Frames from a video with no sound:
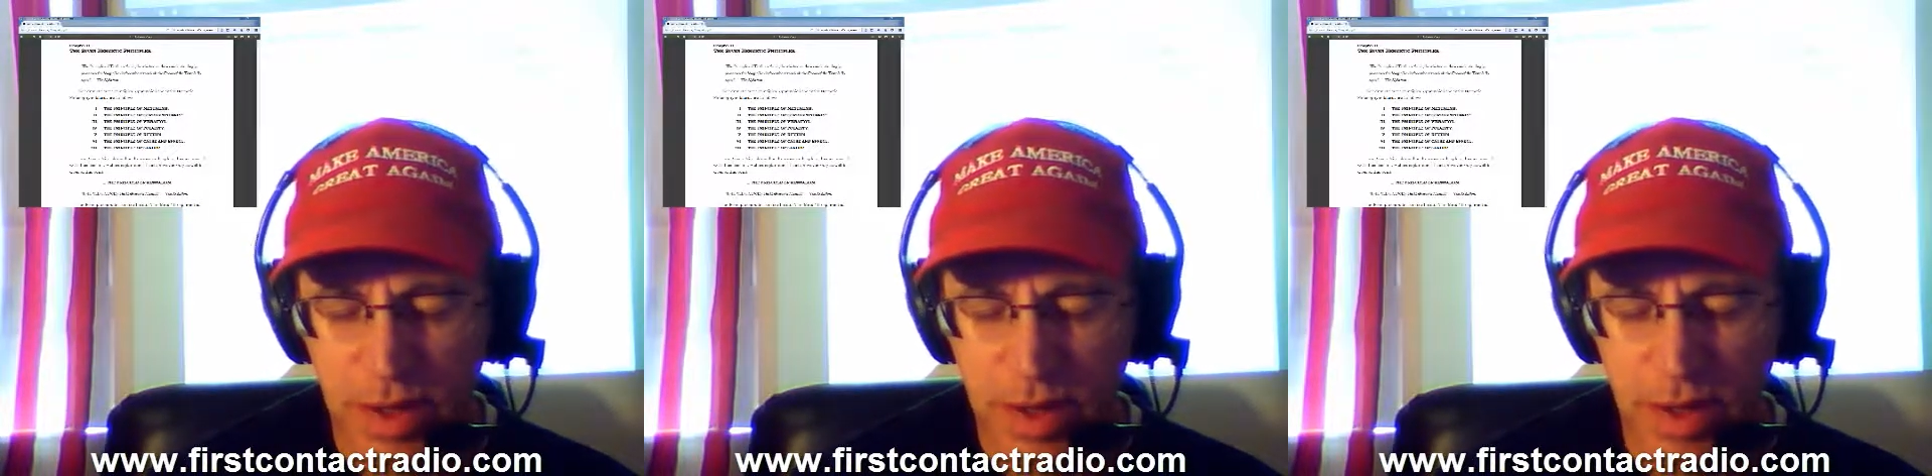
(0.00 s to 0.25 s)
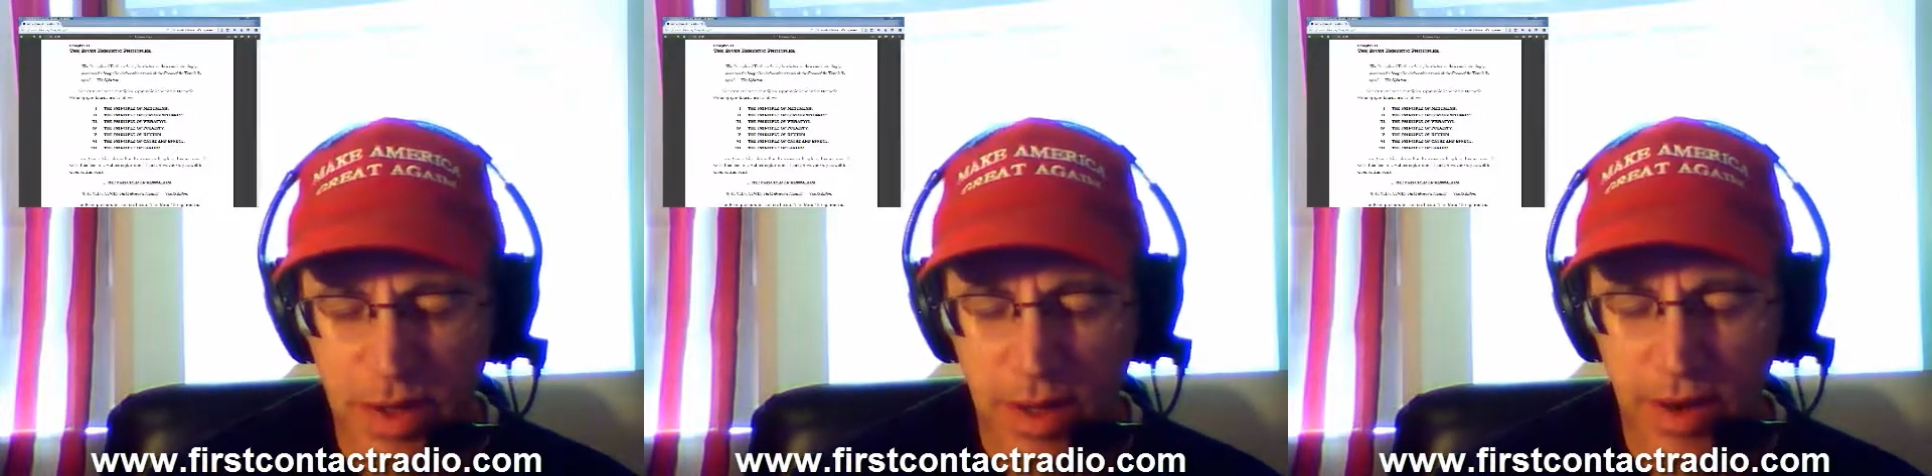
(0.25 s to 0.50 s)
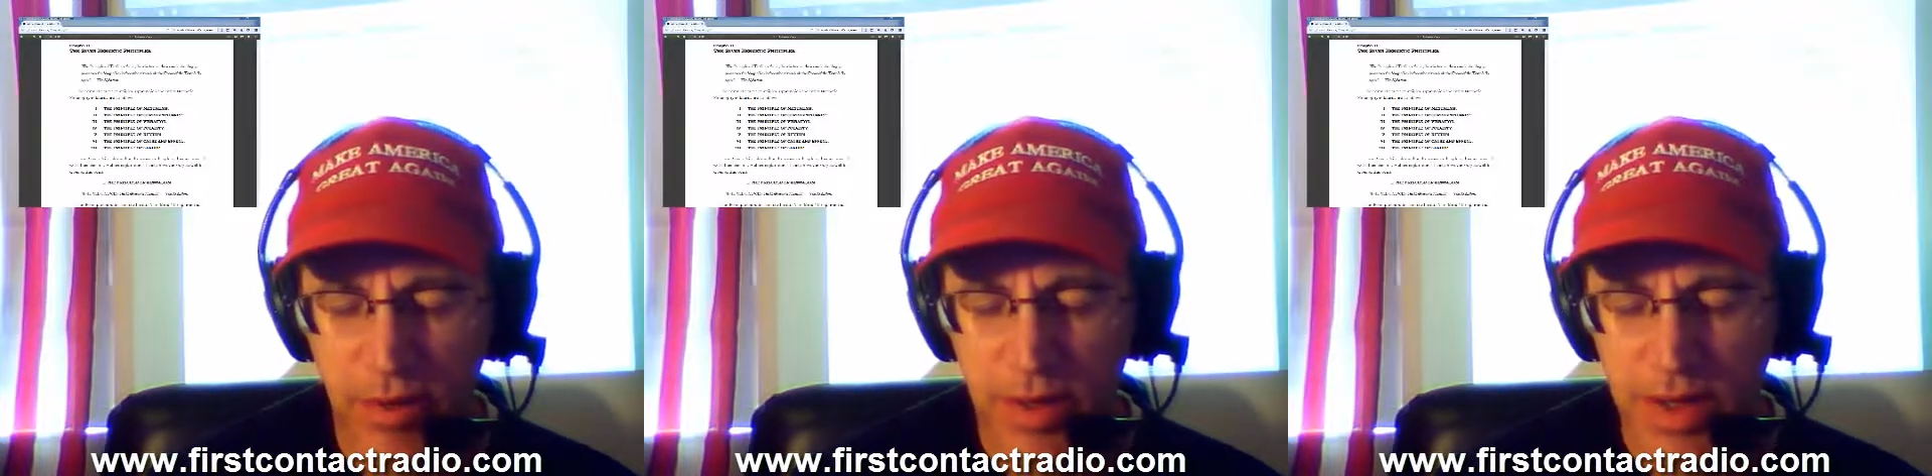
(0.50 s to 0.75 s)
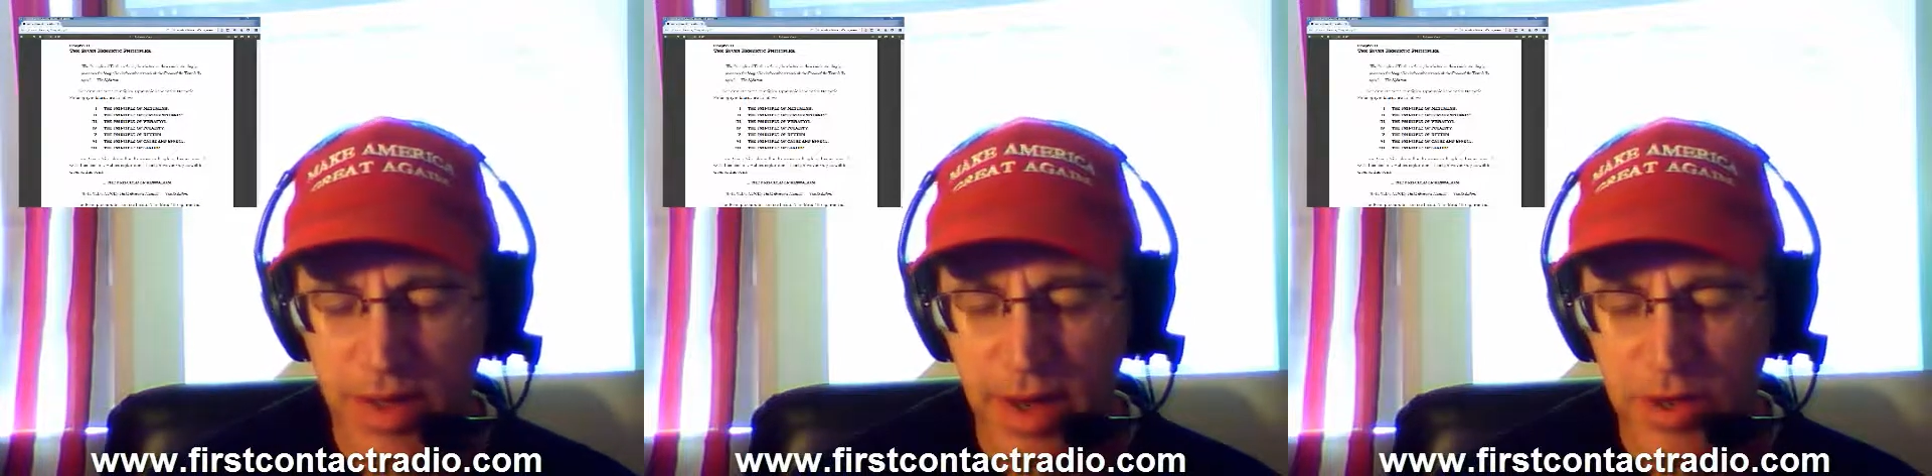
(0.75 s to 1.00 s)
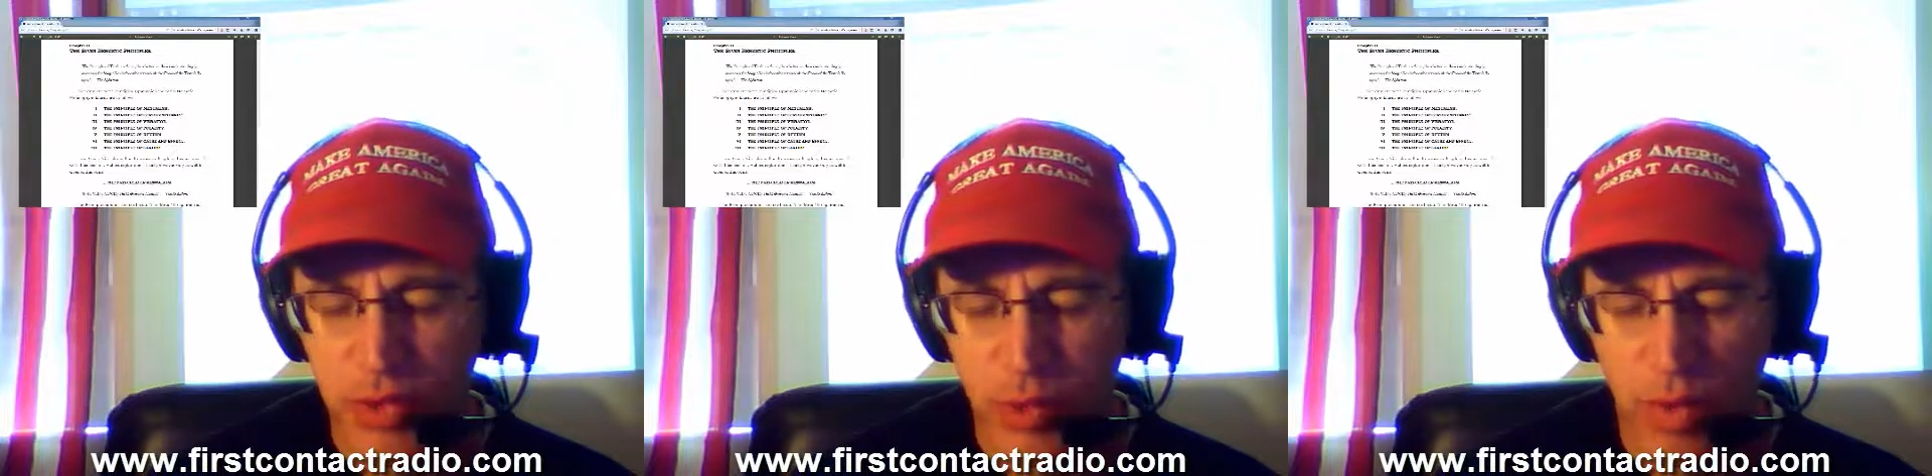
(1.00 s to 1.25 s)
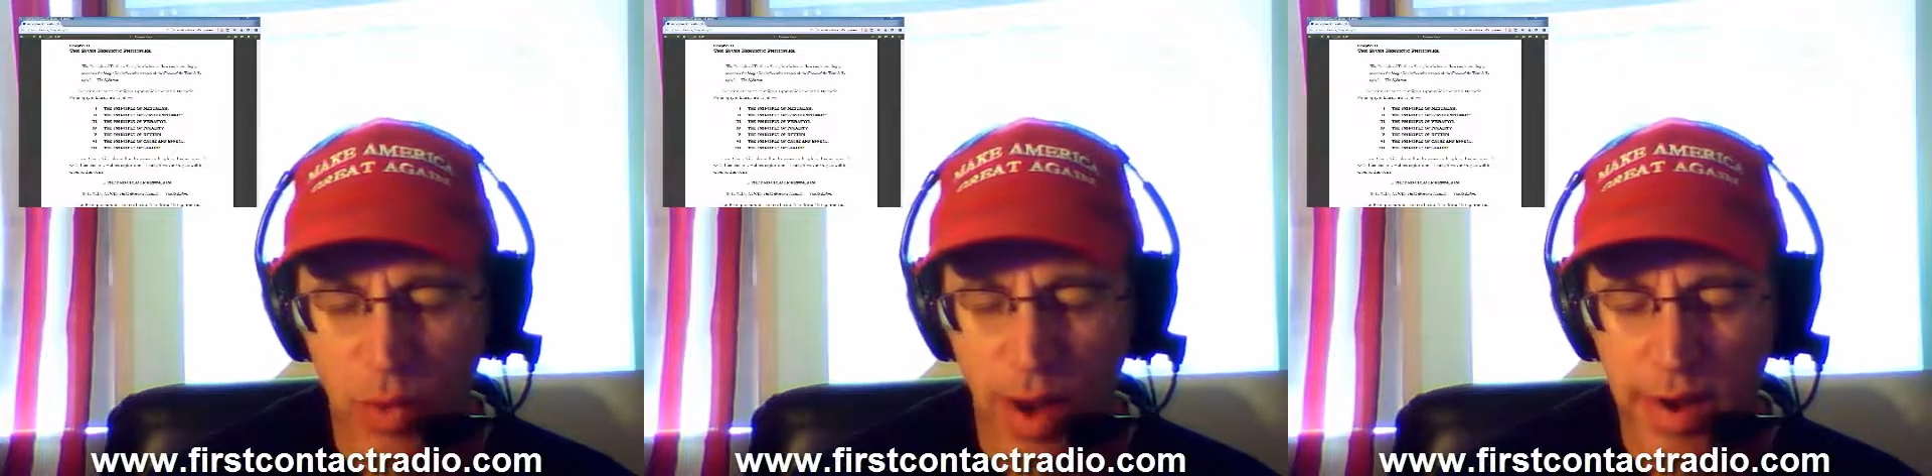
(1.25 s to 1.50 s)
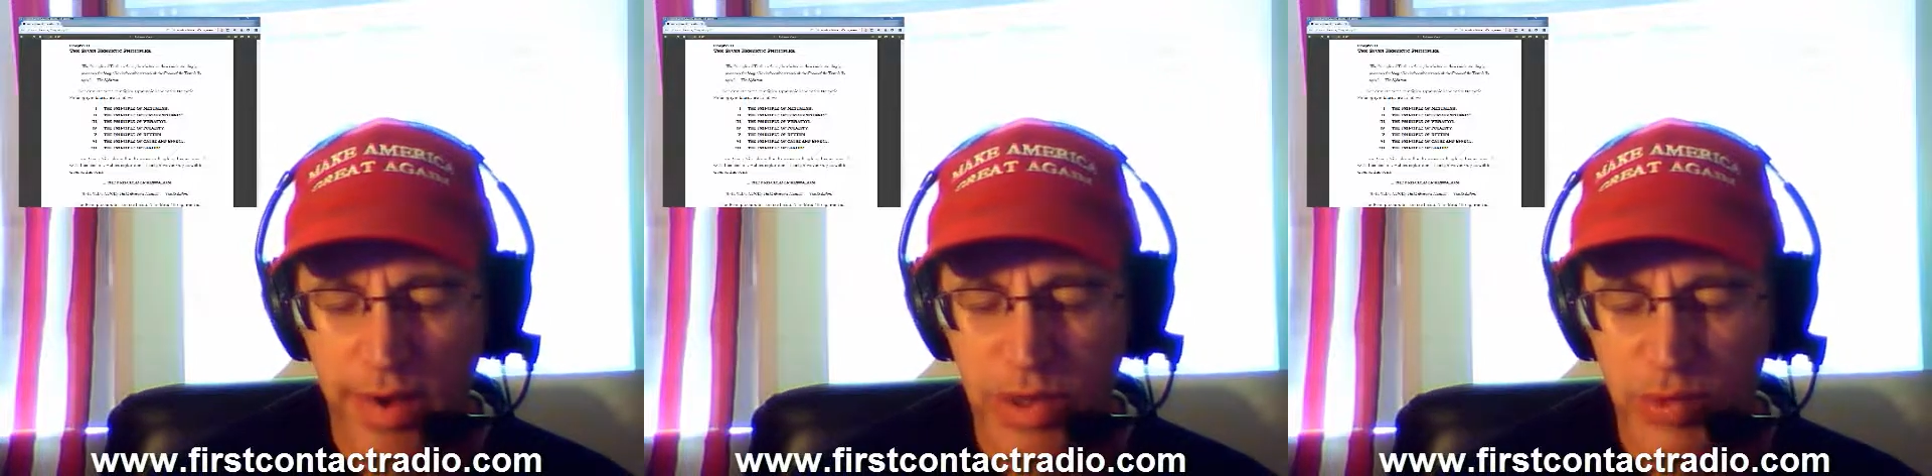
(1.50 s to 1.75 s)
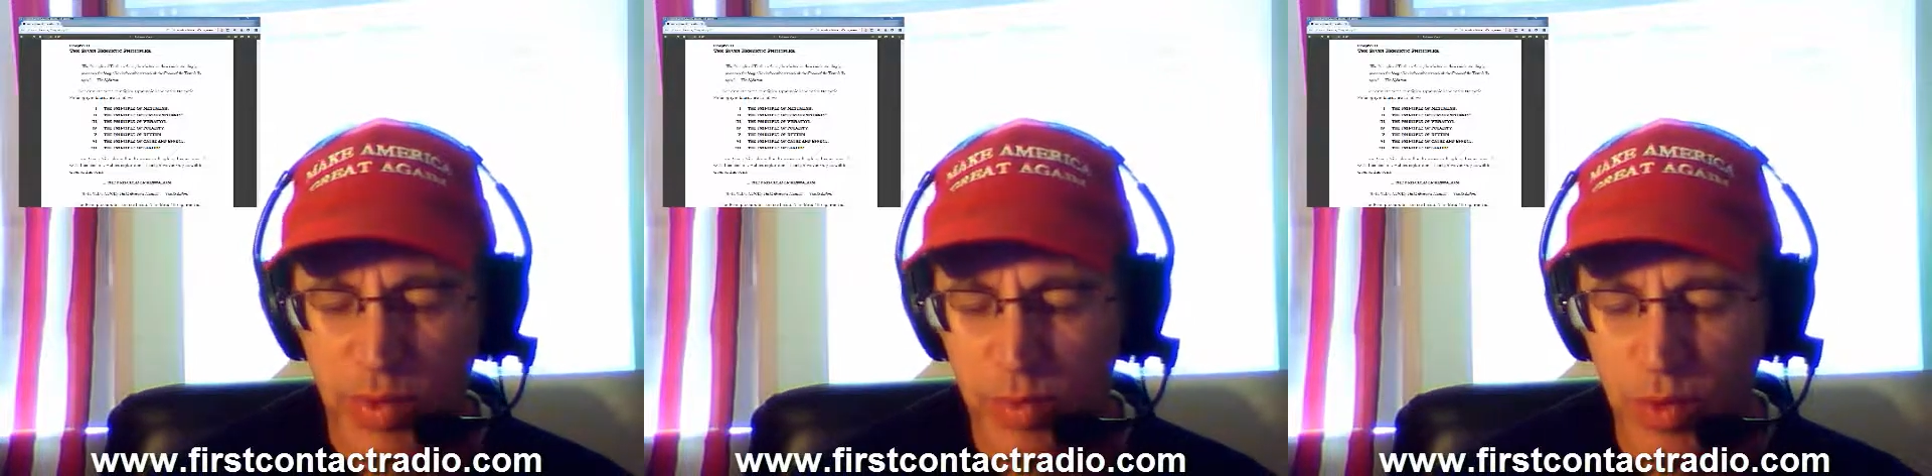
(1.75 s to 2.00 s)
and clarity that is required
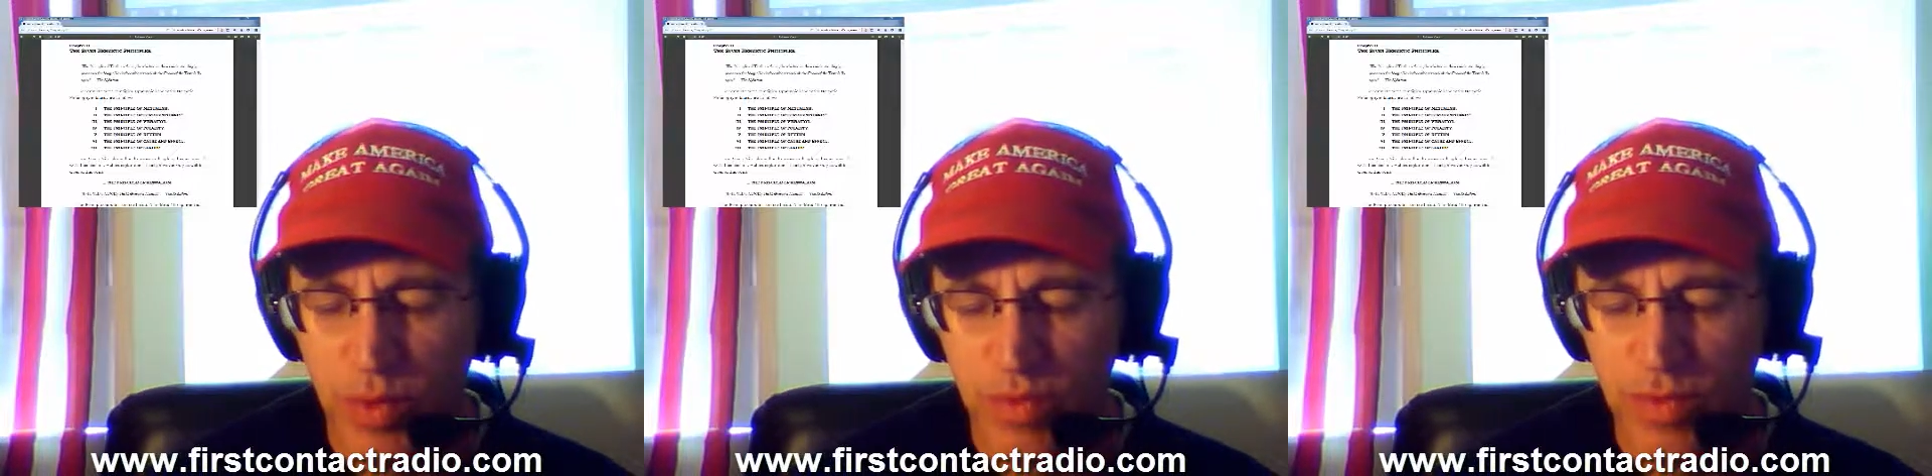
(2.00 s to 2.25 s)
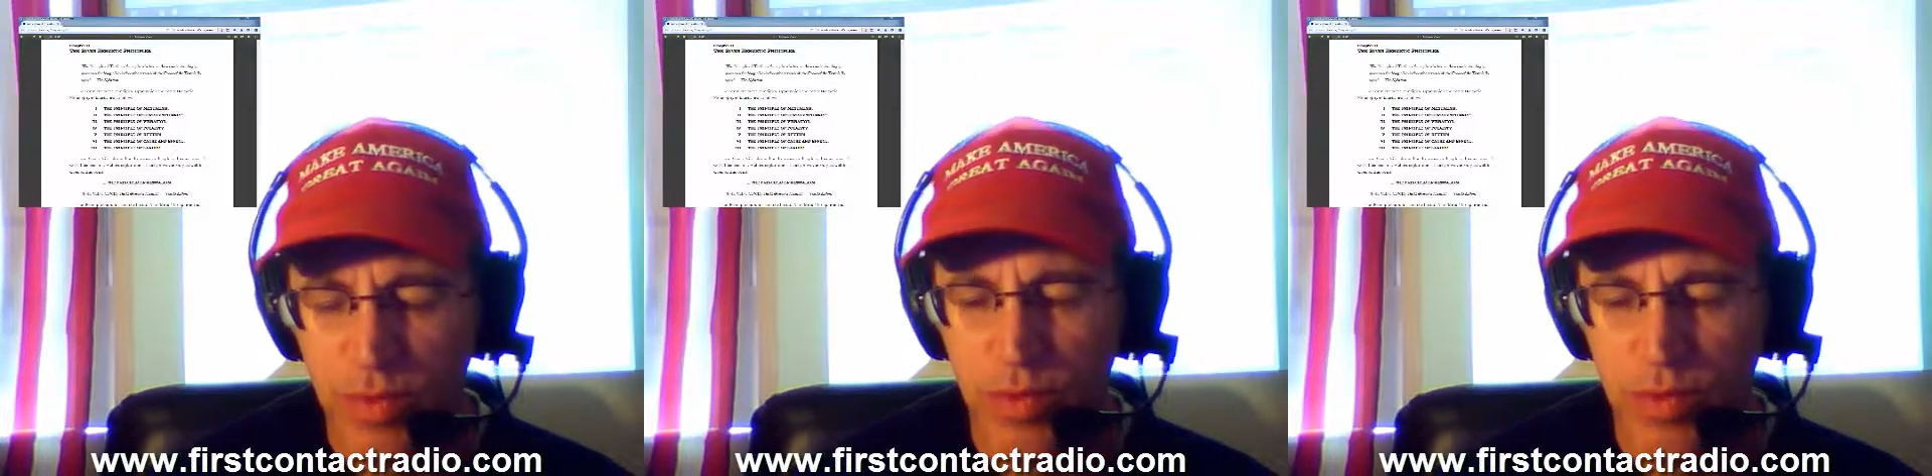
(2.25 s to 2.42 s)
as we move